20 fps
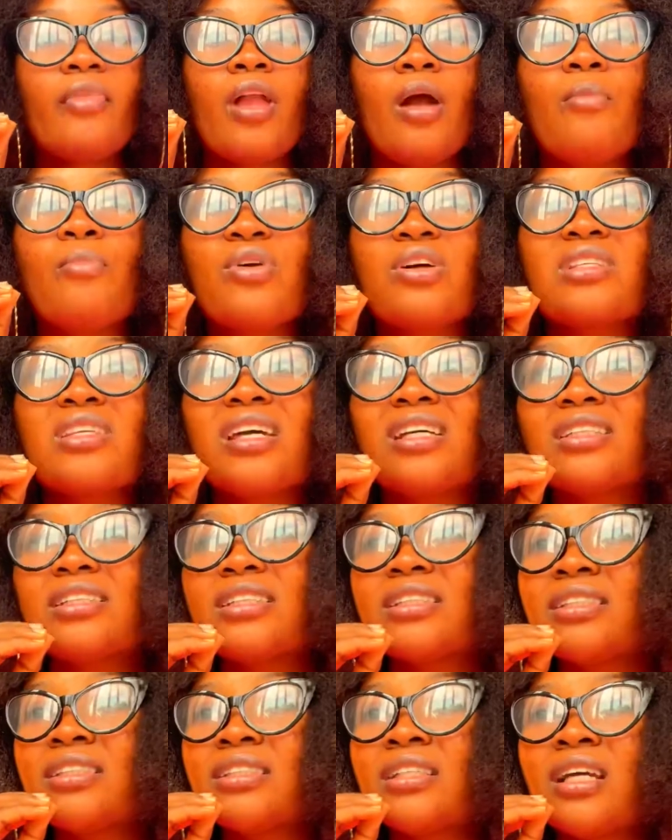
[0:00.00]
But he said
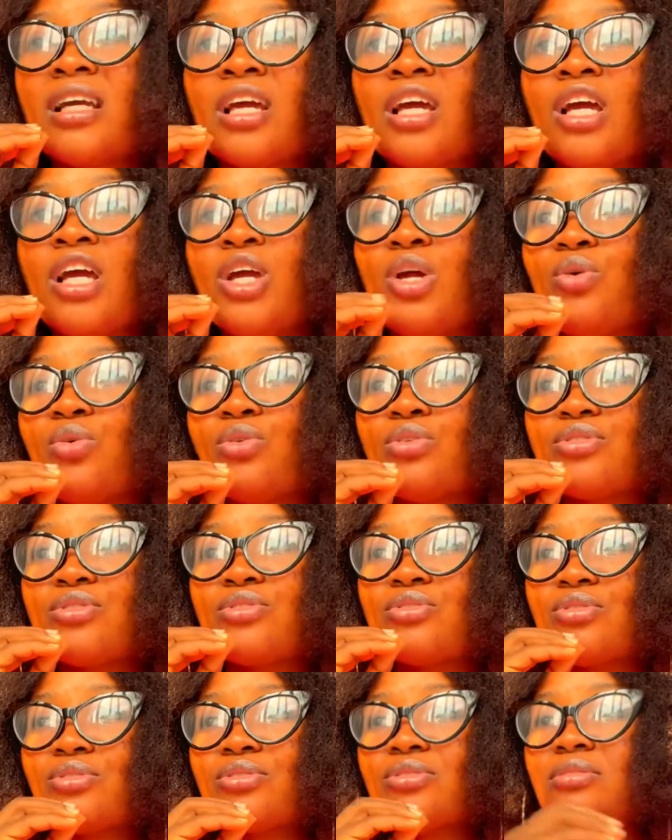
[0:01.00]
it
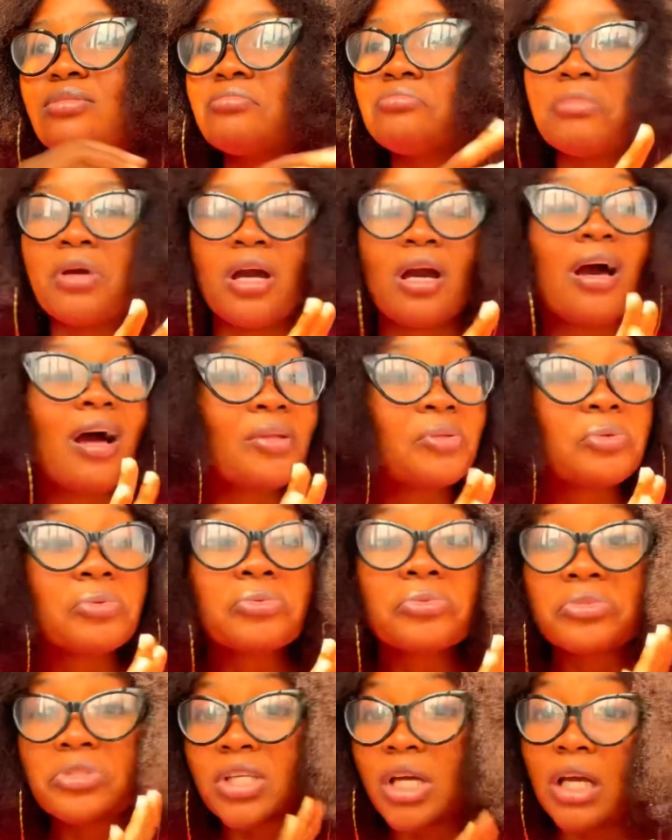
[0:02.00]
was just, I don't
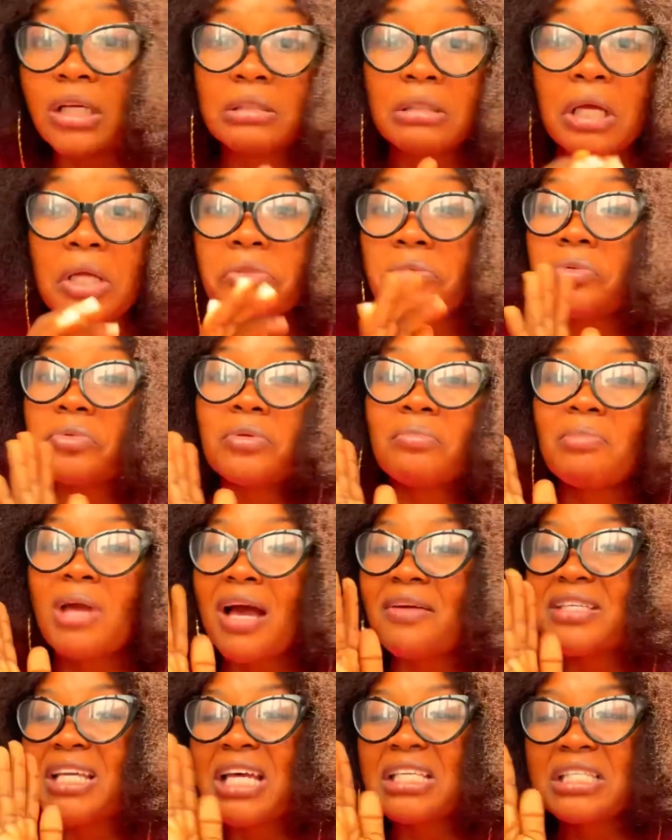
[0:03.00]
know. Me,
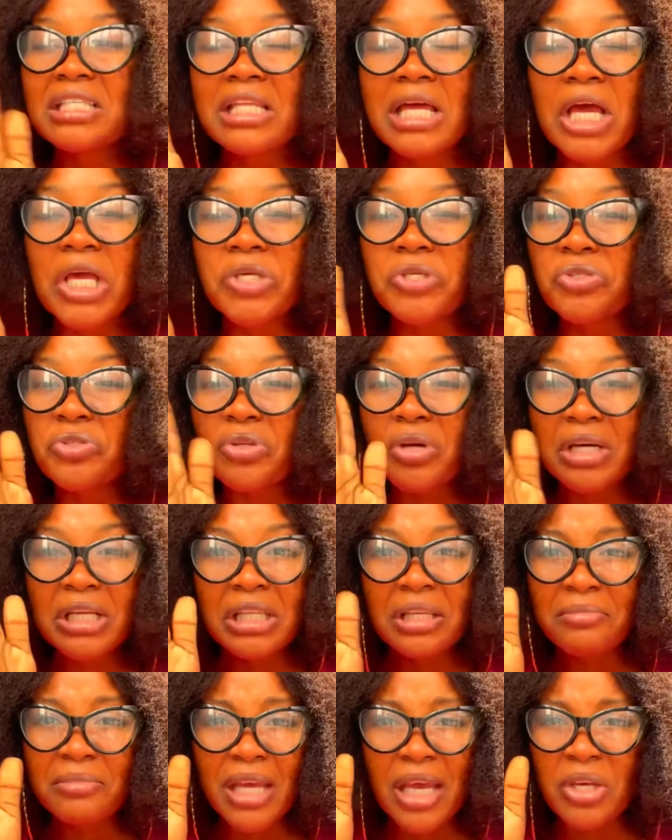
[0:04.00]
I should say that you should not
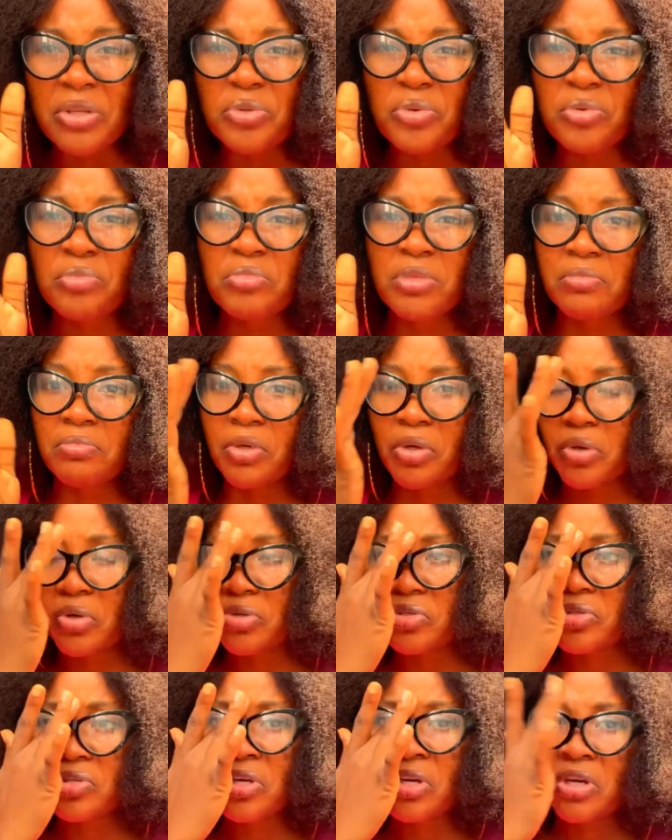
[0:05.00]
claim that you know me,
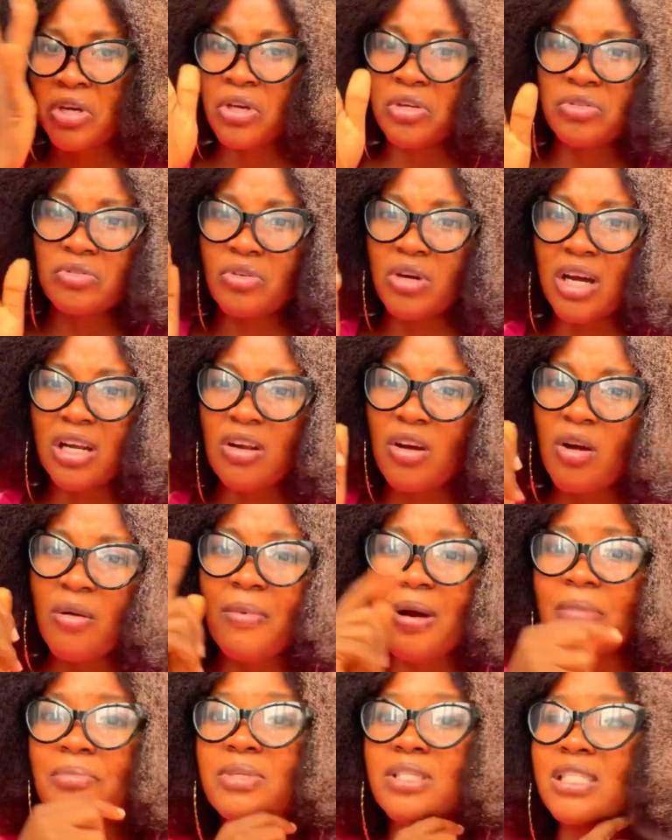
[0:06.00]
because you cannot come
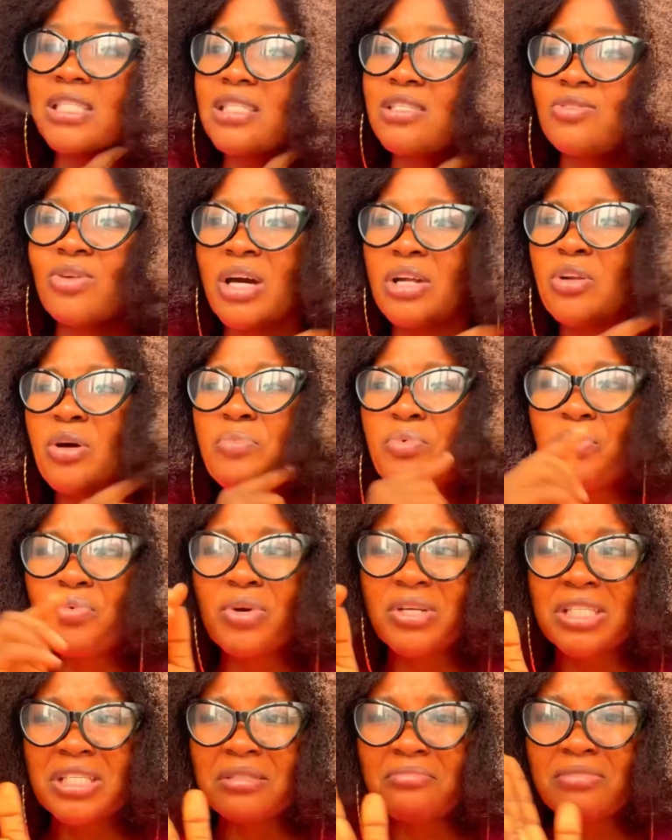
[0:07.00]
and be this. You cannot be
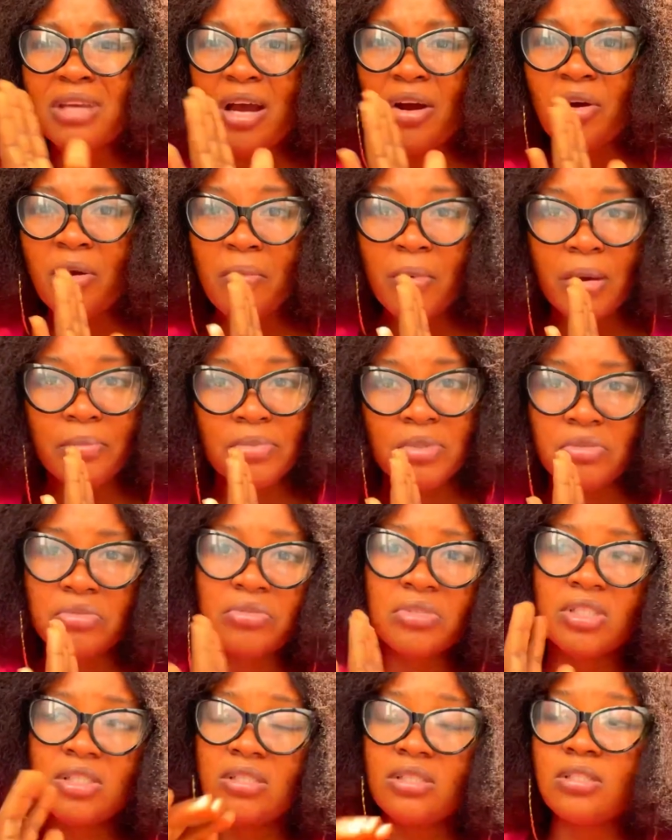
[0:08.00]
watching me and come and be
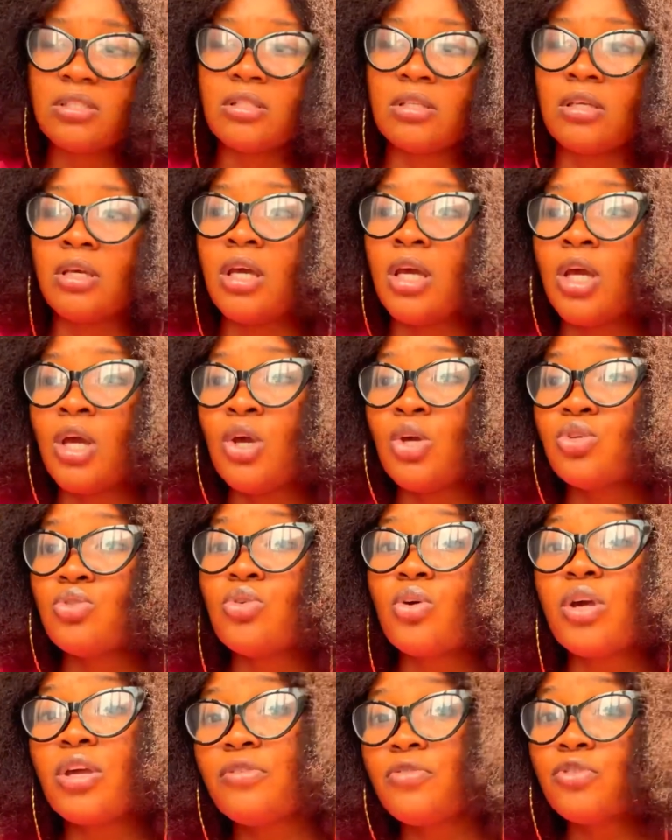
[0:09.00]
doing this thing.
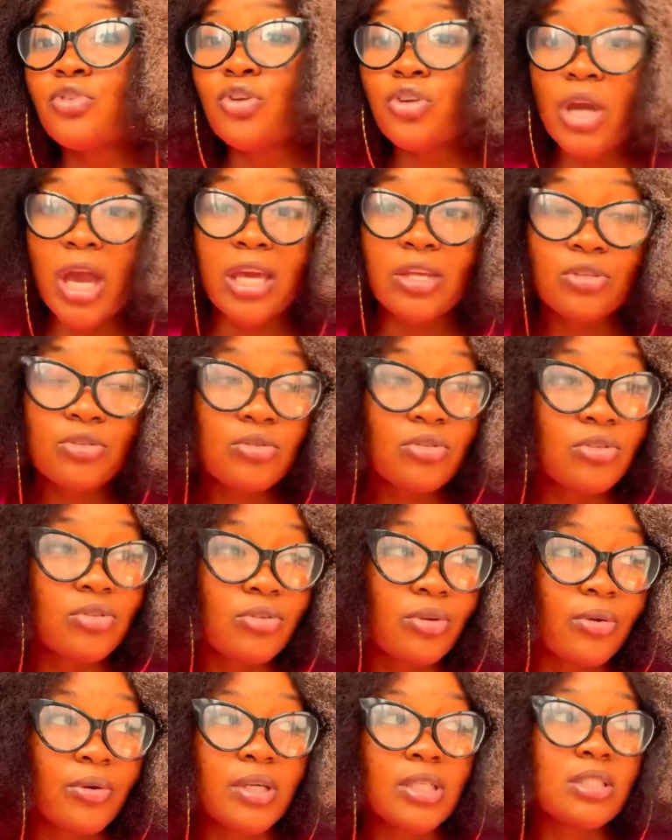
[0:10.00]
So if you know you are into
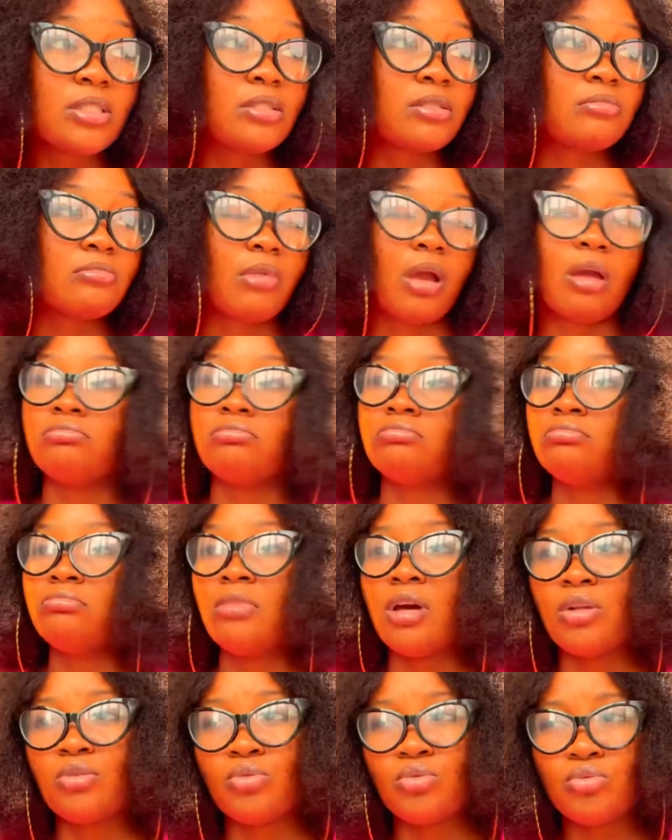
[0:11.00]
it already,
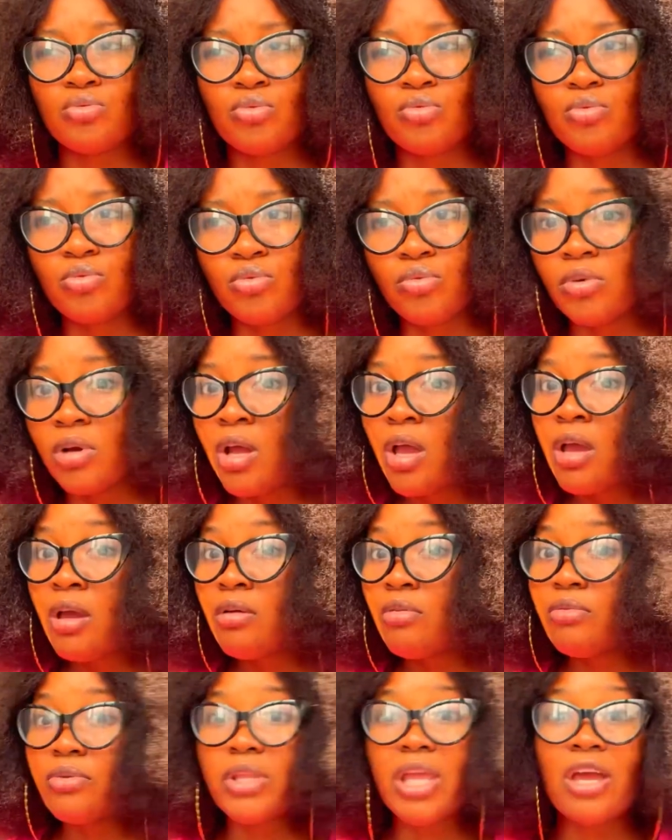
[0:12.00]
I don't know
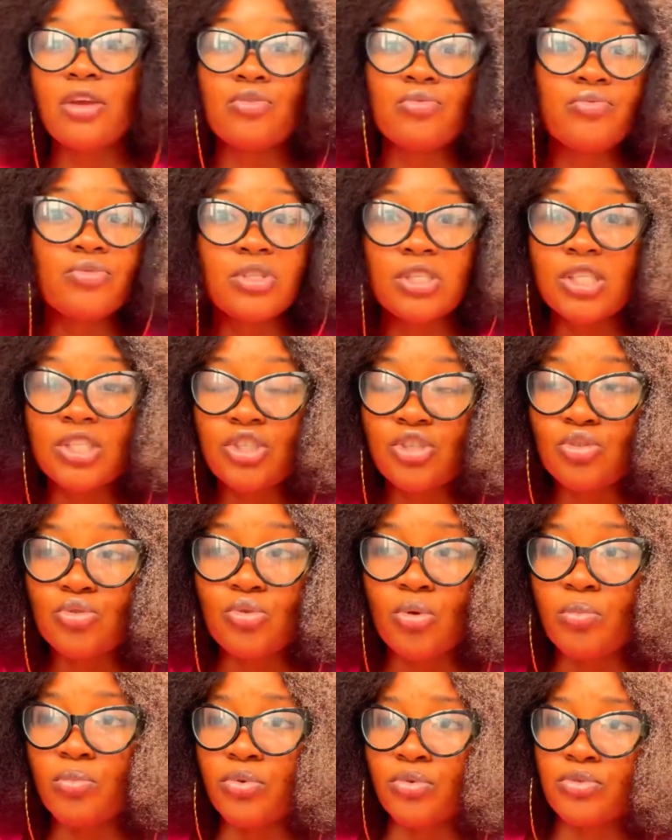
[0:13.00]
whether you finish it
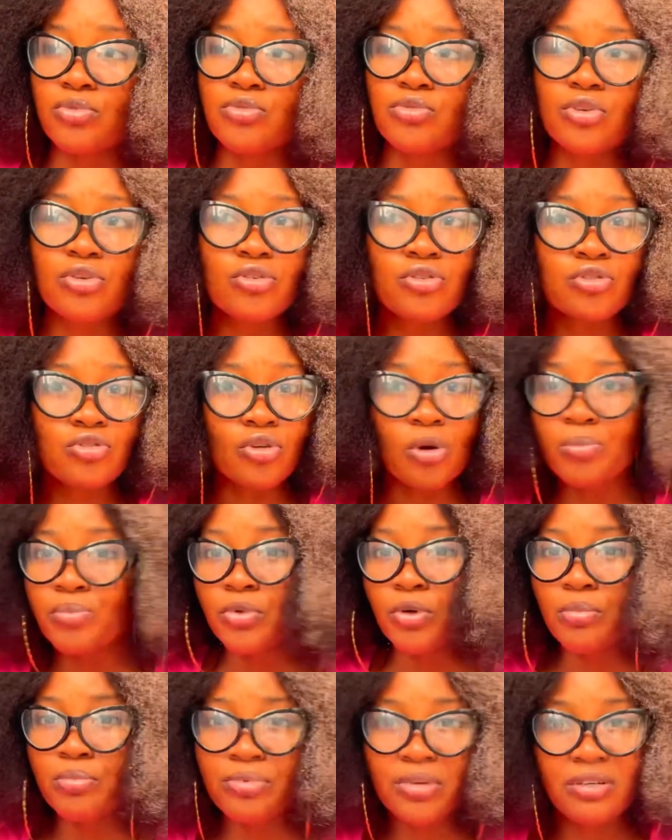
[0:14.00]
or but just shop
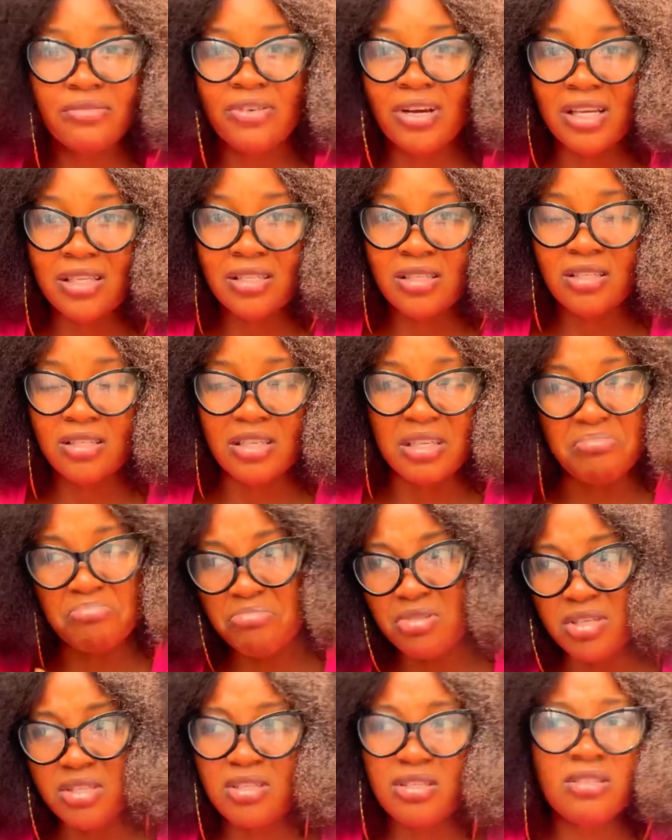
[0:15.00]
your breakfast in
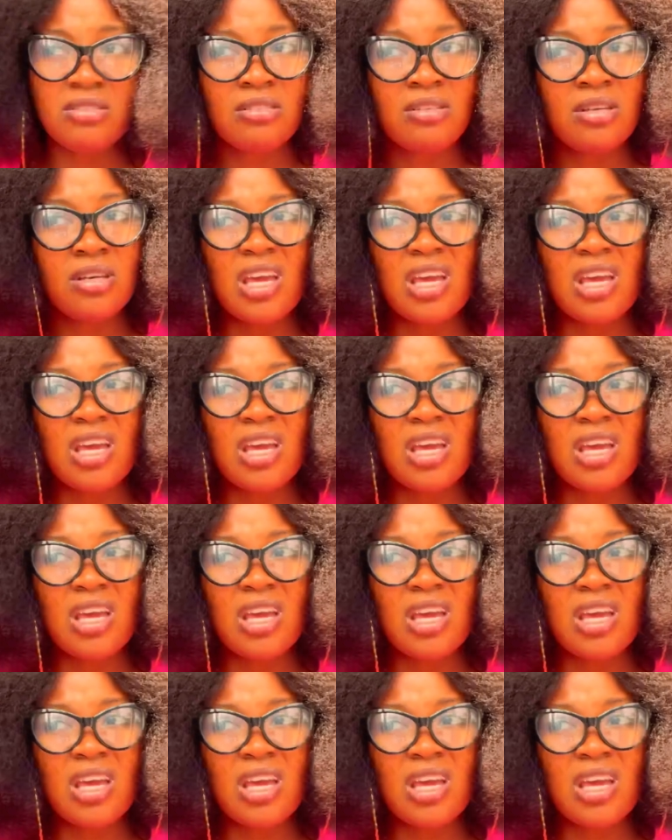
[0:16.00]
peace.